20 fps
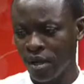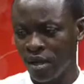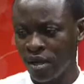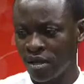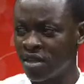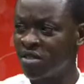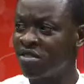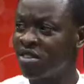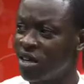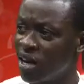
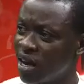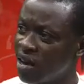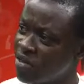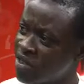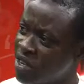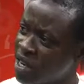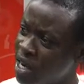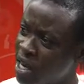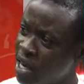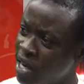the
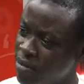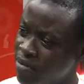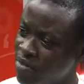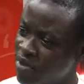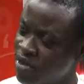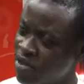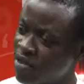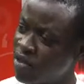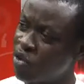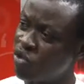DRC claims
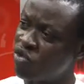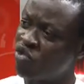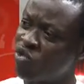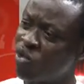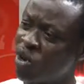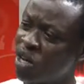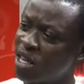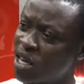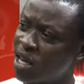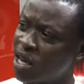those who
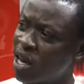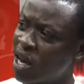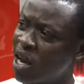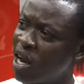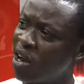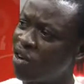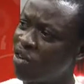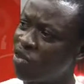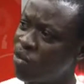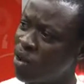are there
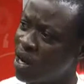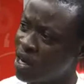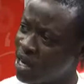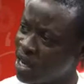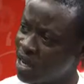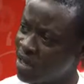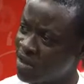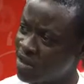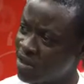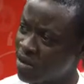are
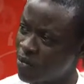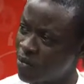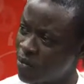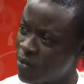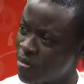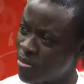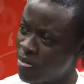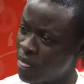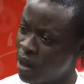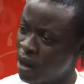Rwandans.
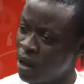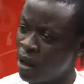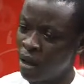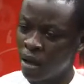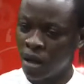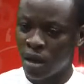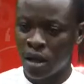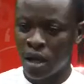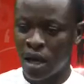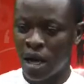
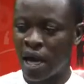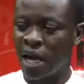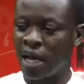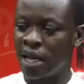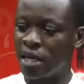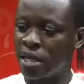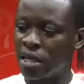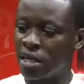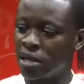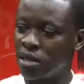
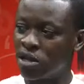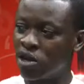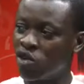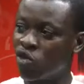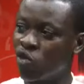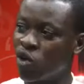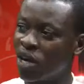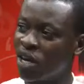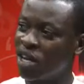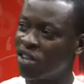And the
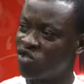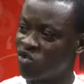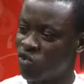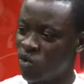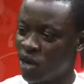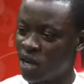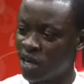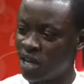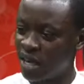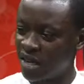Rwandans who
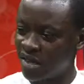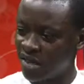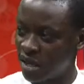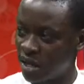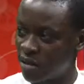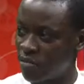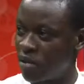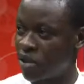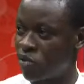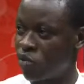are there
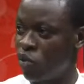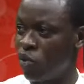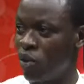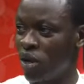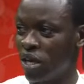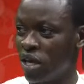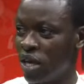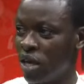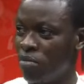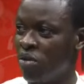said, but we were
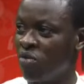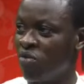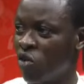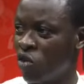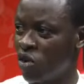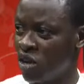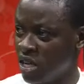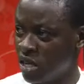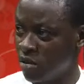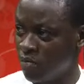here before
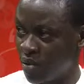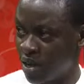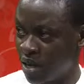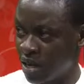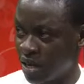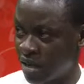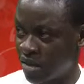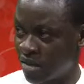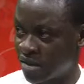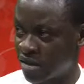
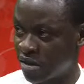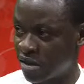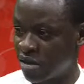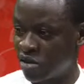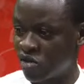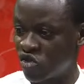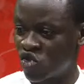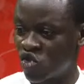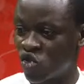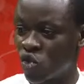independence.
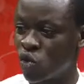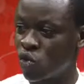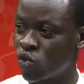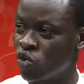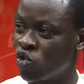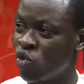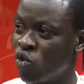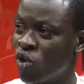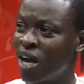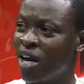So
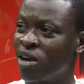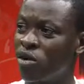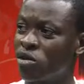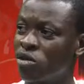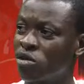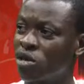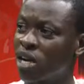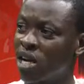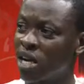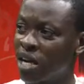you
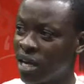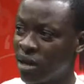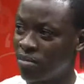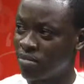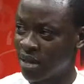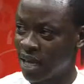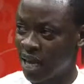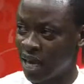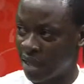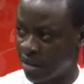cannot
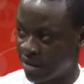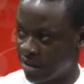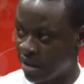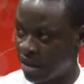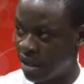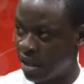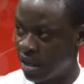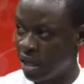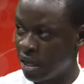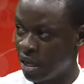claim that
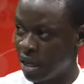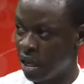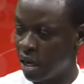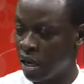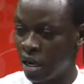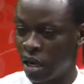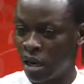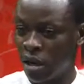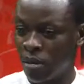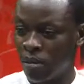
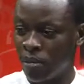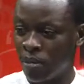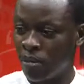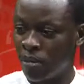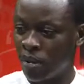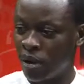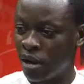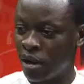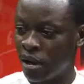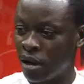
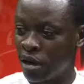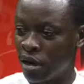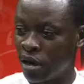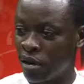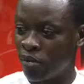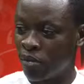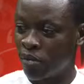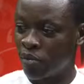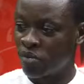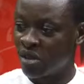
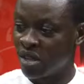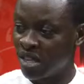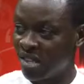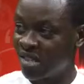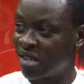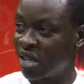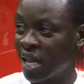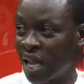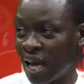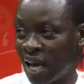
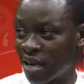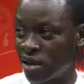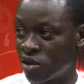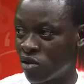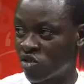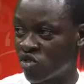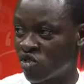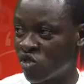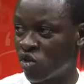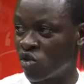this land
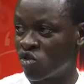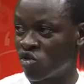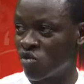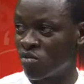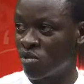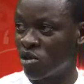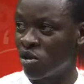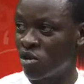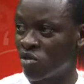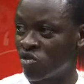does not also
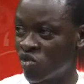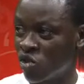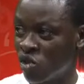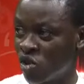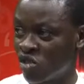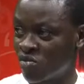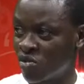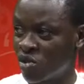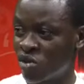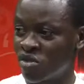belong to
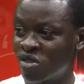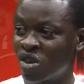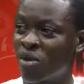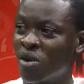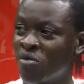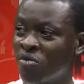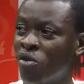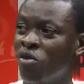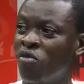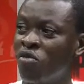us, because our
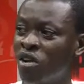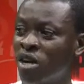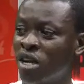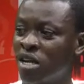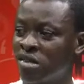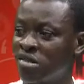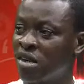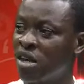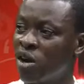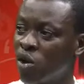
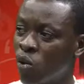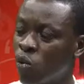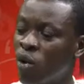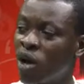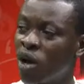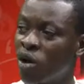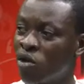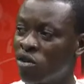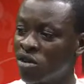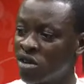forefathers were
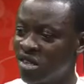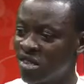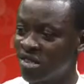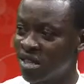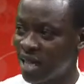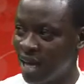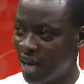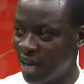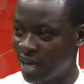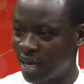on this
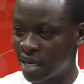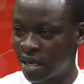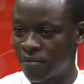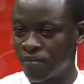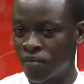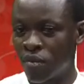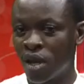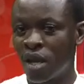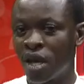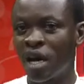land.
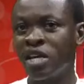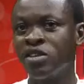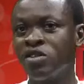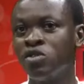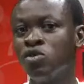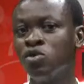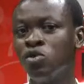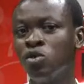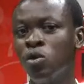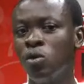And you
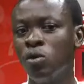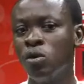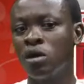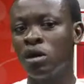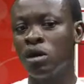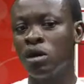know,